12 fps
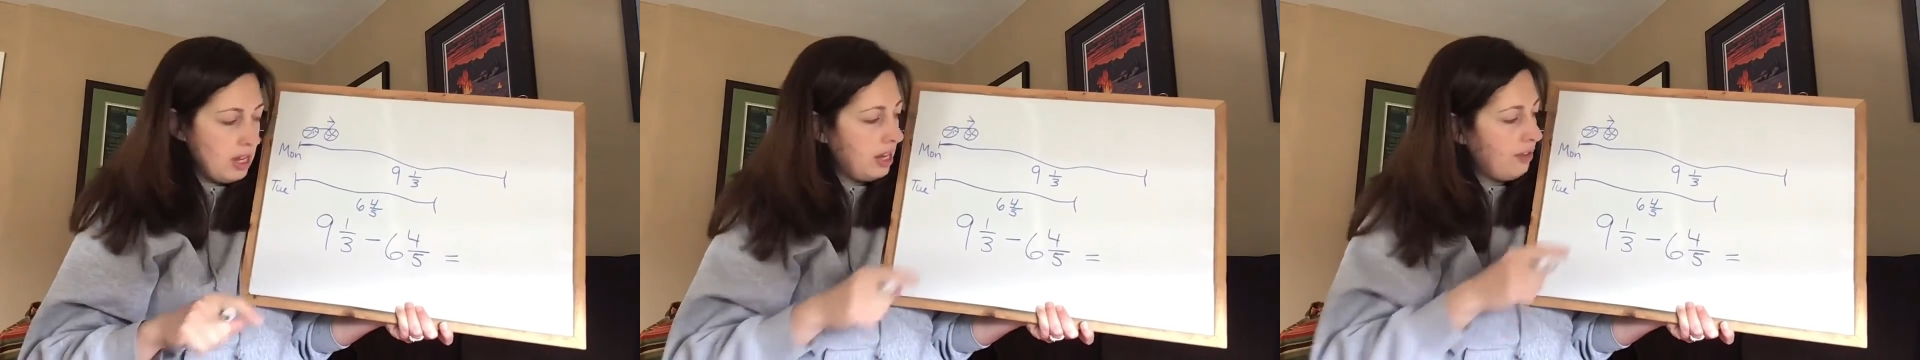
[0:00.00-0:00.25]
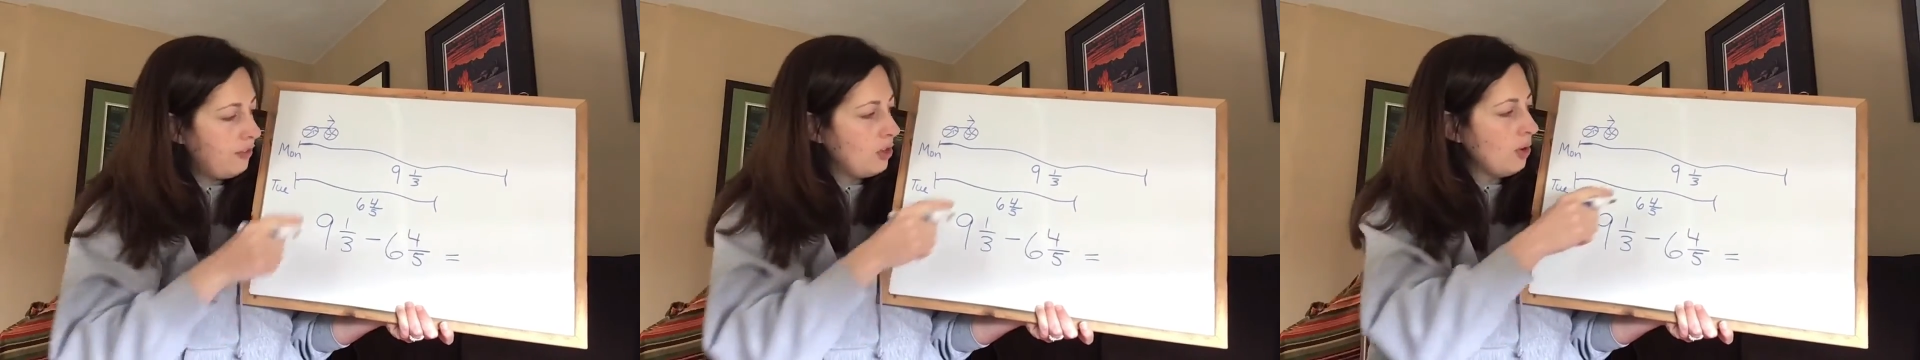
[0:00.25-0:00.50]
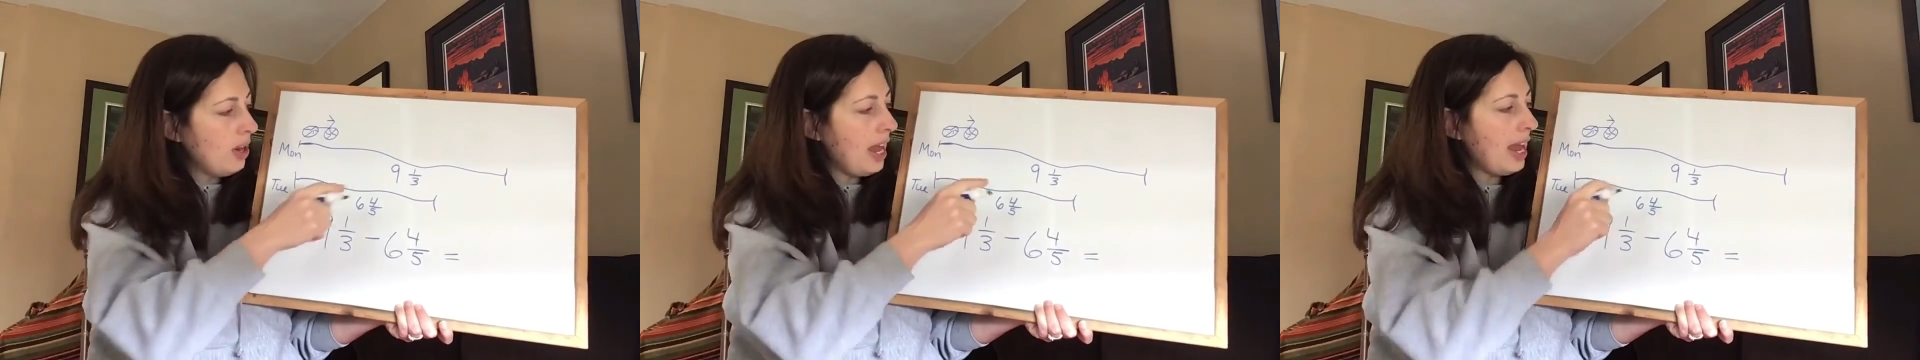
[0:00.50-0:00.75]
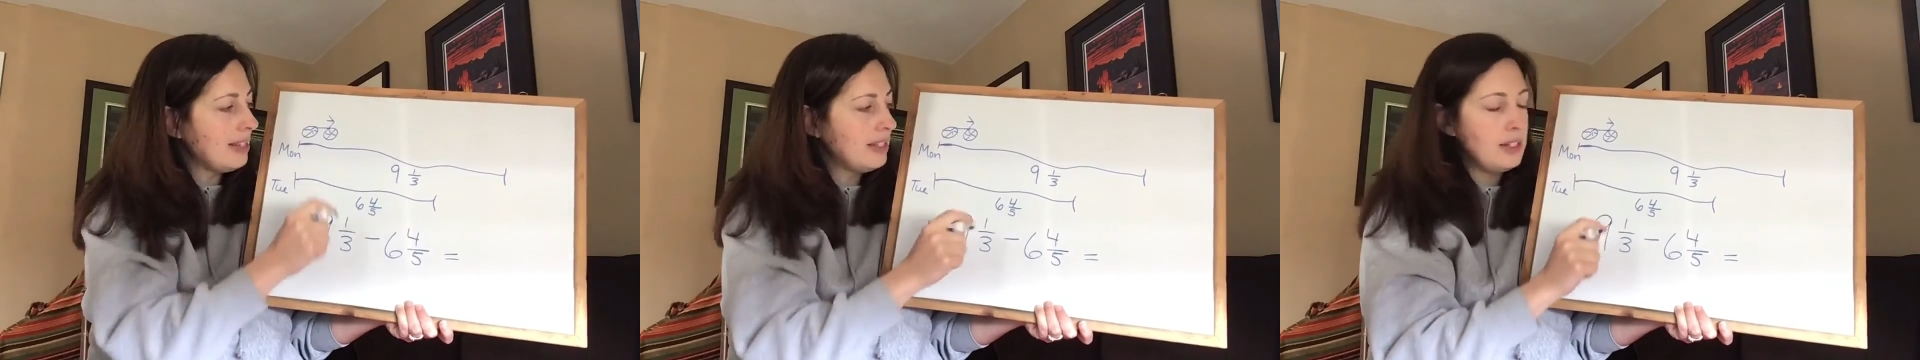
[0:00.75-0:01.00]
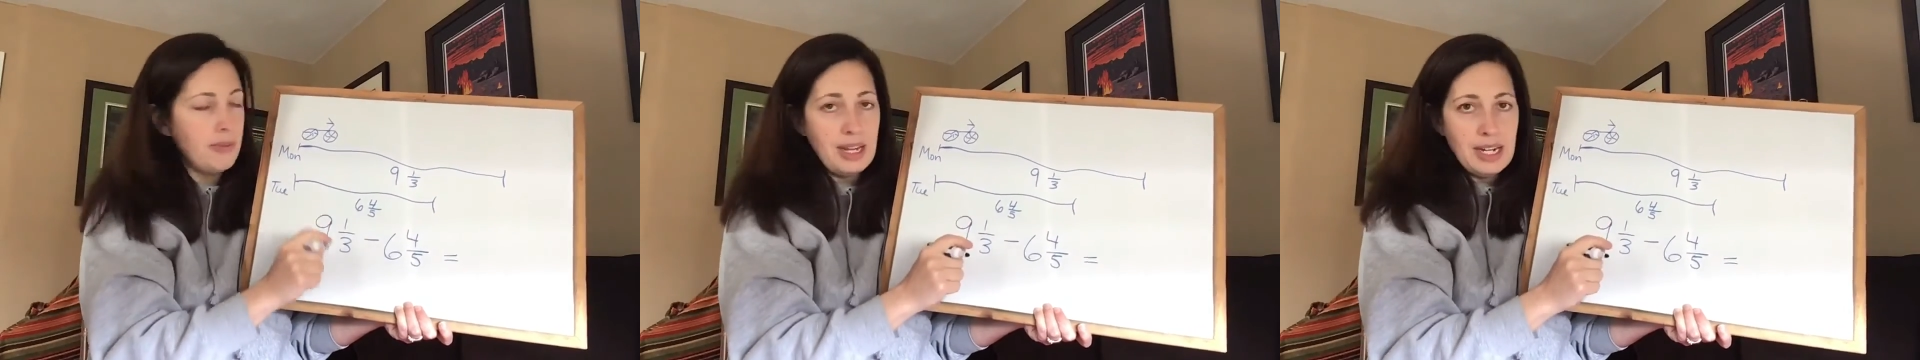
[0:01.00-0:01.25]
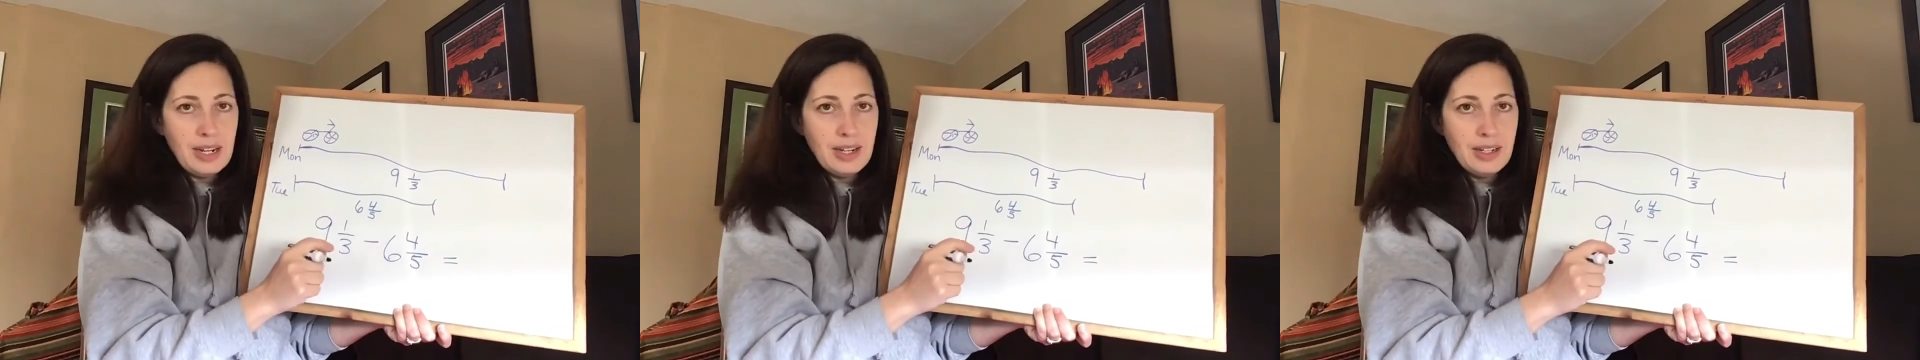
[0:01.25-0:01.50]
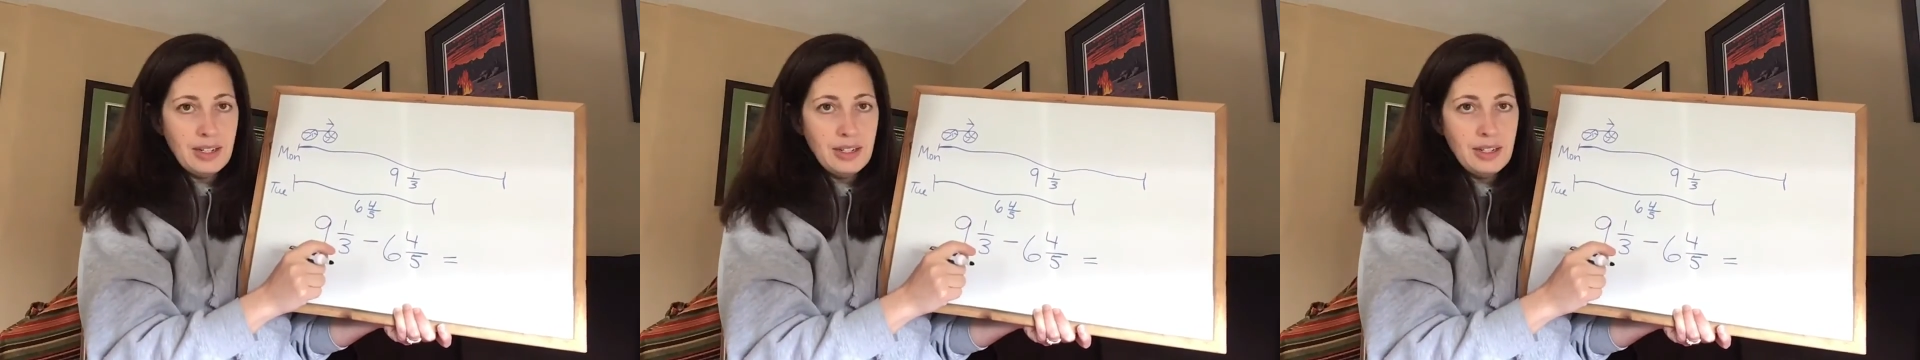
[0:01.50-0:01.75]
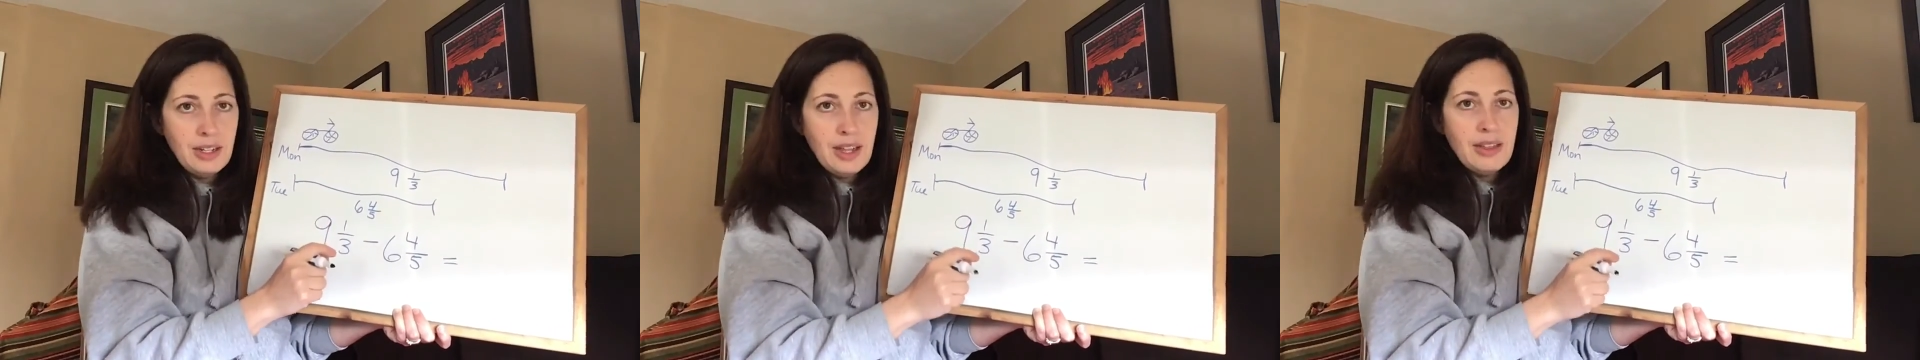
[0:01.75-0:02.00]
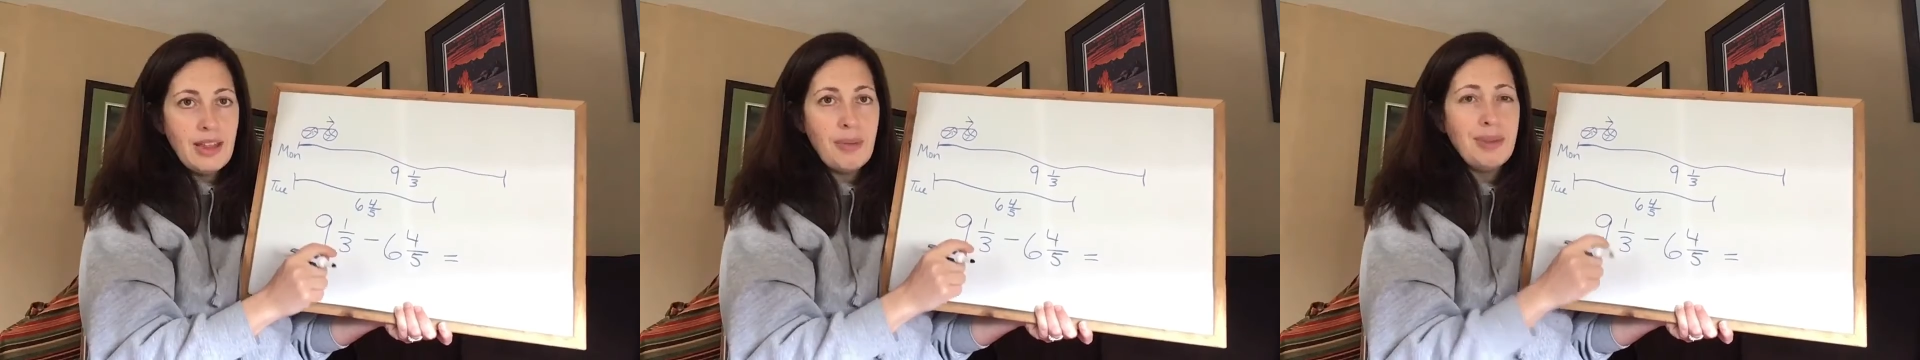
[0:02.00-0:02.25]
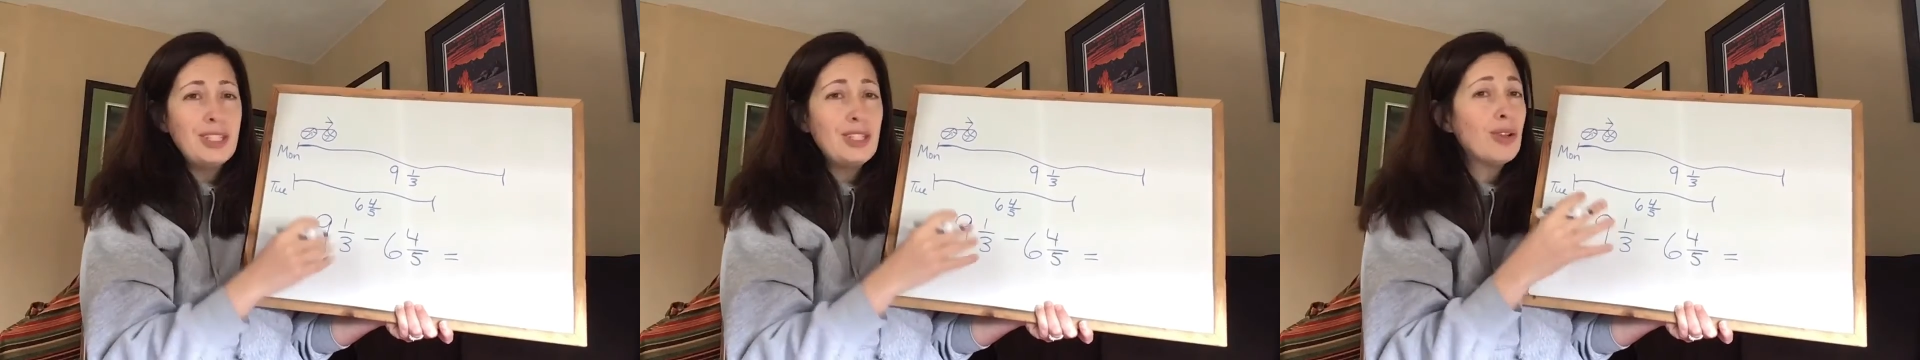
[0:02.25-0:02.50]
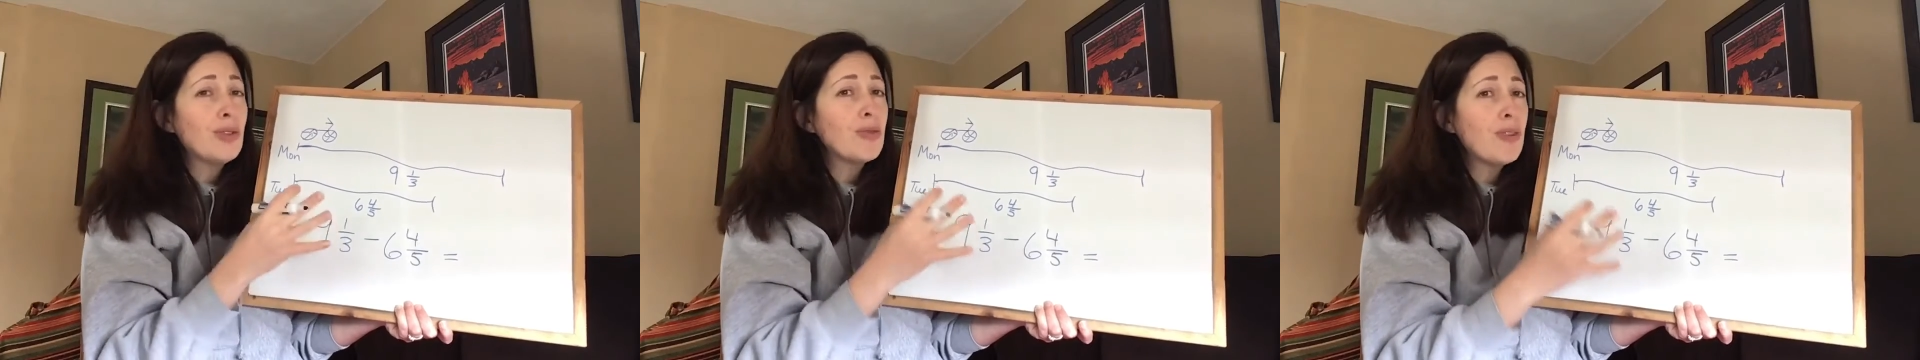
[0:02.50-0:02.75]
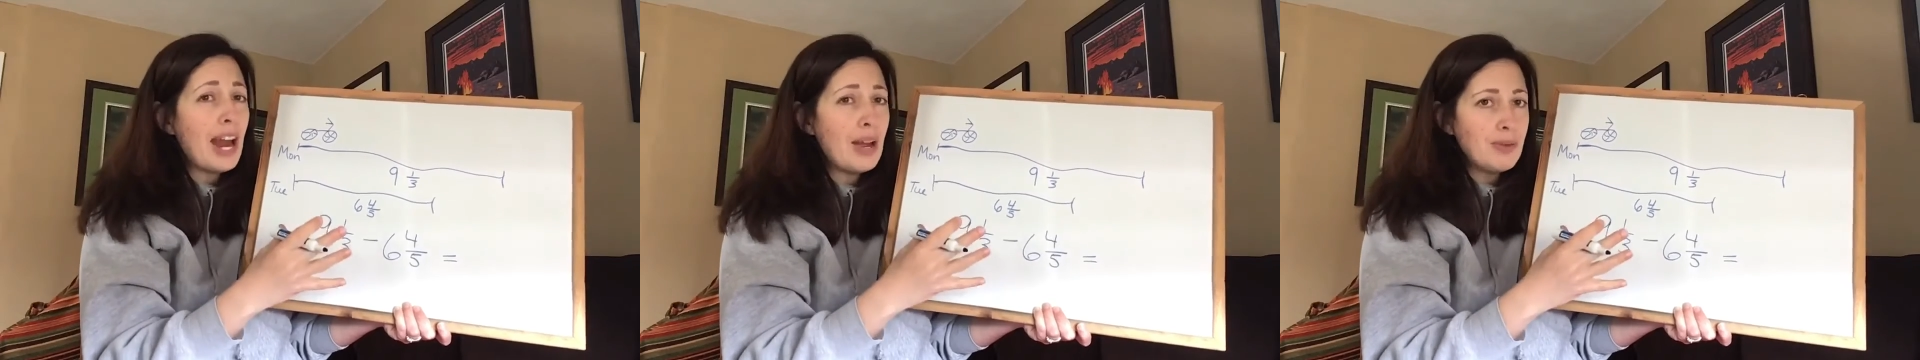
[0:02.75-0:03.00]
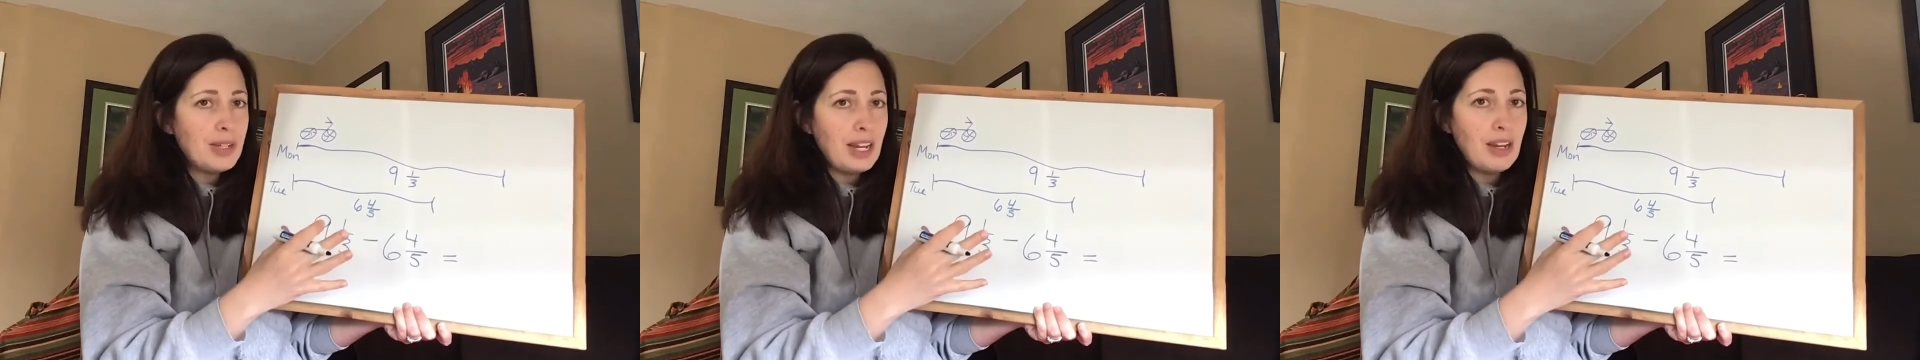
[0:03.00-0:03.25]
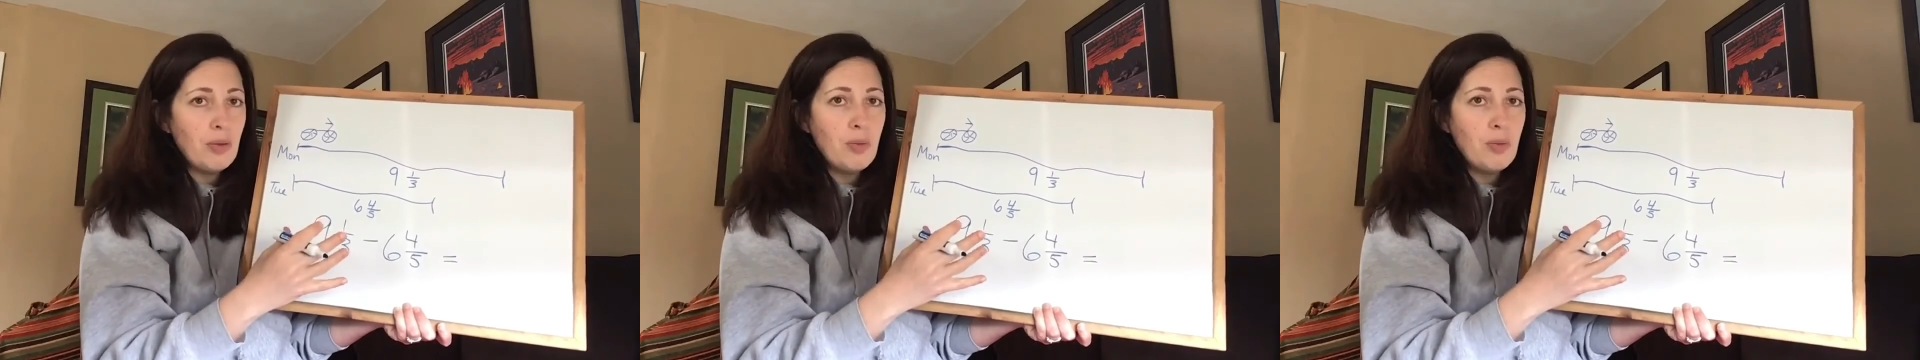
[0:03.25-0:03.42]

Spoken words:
if you're estimating, that means you're rounding.